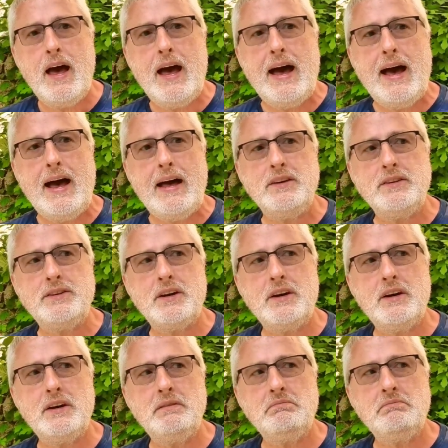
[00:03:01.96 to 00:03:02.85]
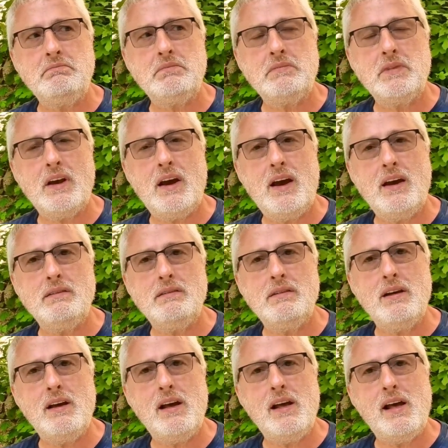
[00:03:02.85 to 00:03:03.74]
And
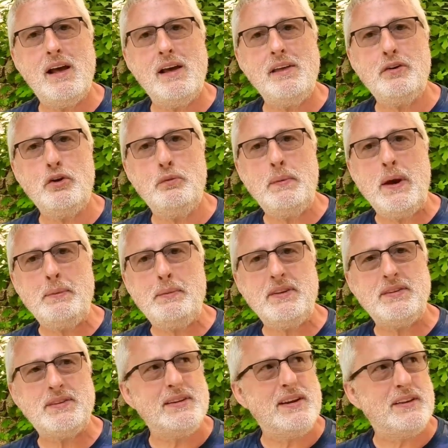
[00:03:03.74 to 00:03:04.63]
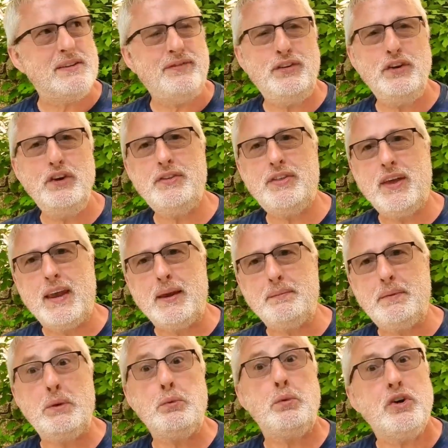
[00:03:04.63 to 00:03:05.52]
I thought maybe this is another food thing,
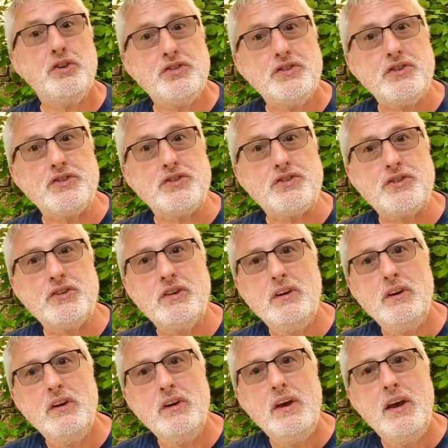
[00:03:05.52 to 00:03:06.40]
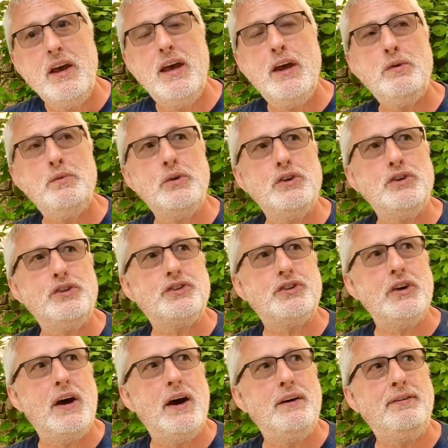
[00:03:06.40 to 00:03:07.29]
but it wasn't. It
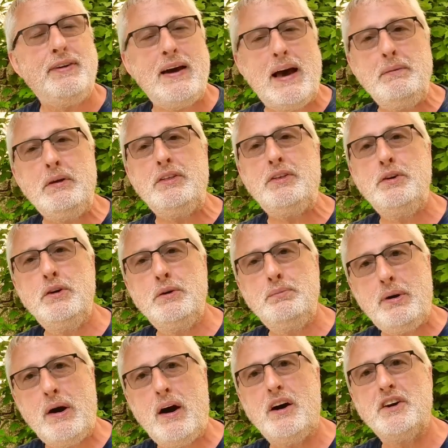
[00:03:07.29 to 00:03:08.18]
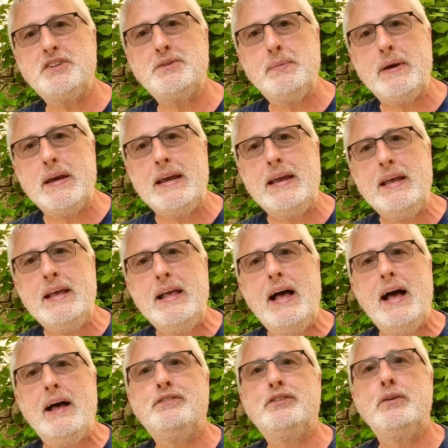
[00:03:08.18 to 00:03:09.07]
was a family who had passed me
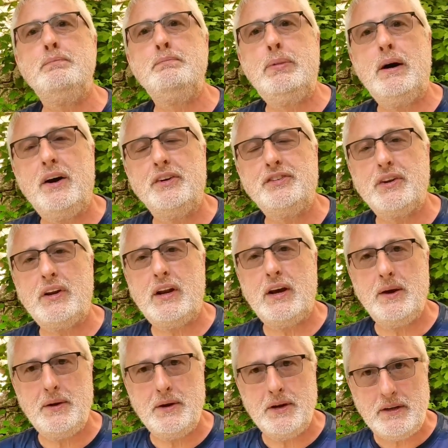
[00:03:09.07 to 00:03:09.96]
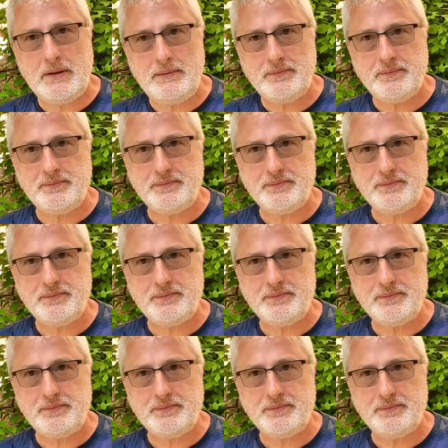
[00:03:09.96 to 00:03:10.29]
from Barcelona,